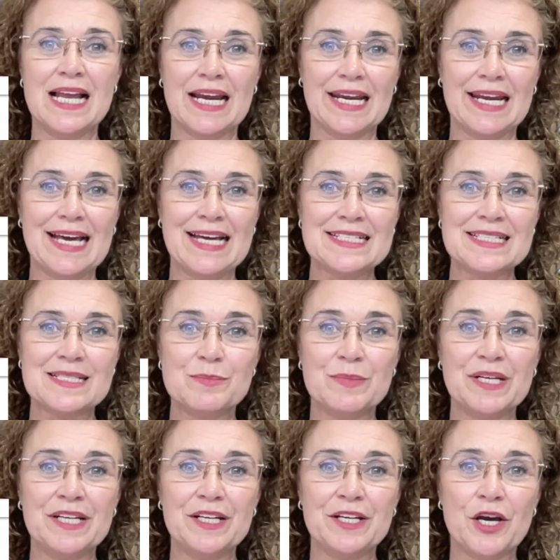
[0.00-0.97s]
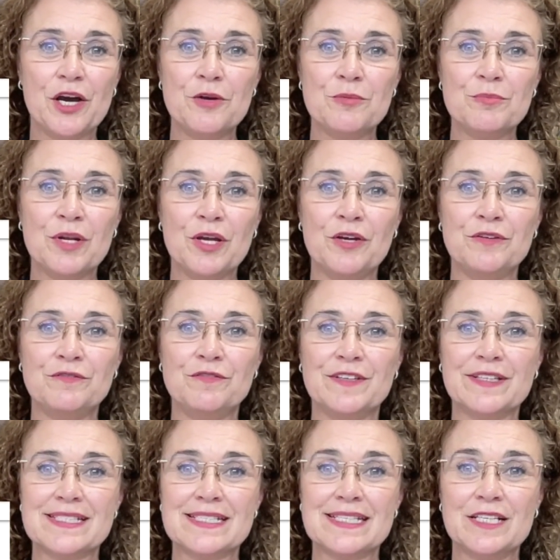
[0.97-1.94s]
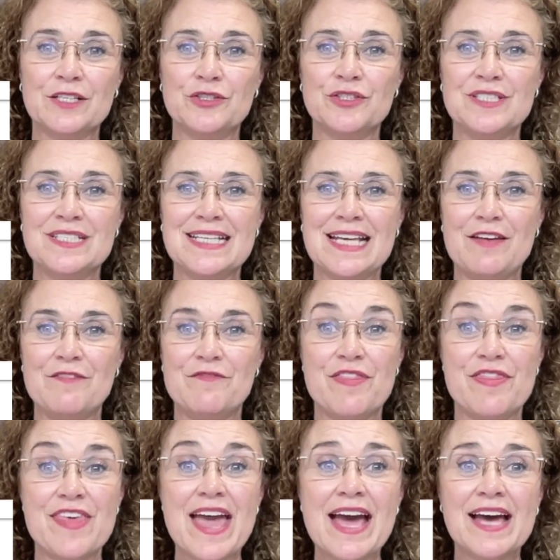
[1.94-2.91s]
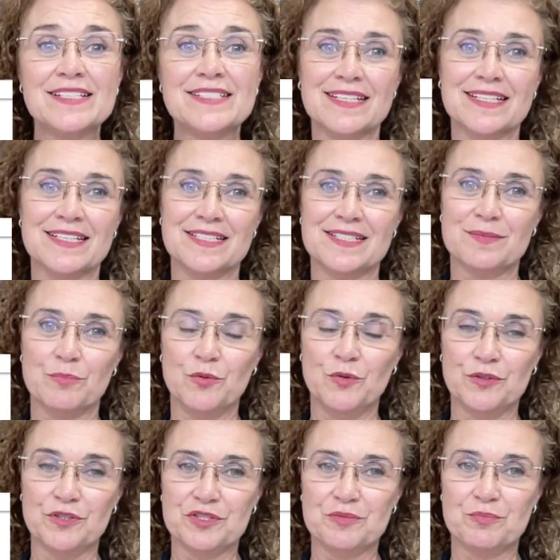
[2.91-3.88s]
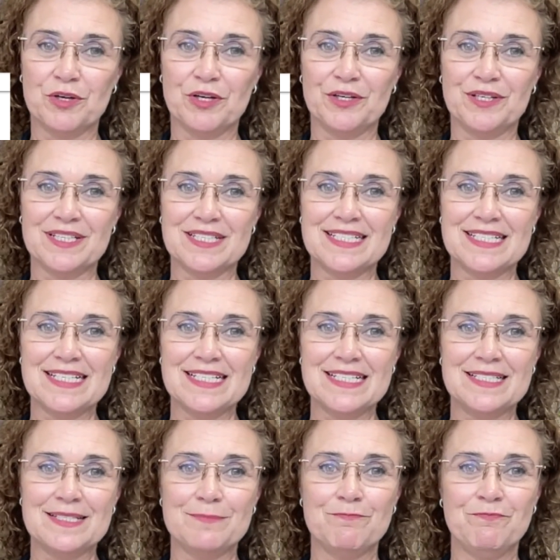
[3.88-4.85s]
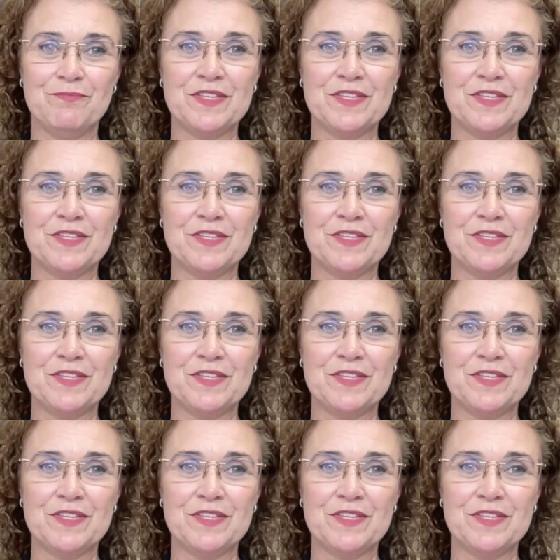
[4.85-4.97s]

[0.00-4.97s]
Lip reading: last minute home loan fixing could save thousands, mortgage broker says.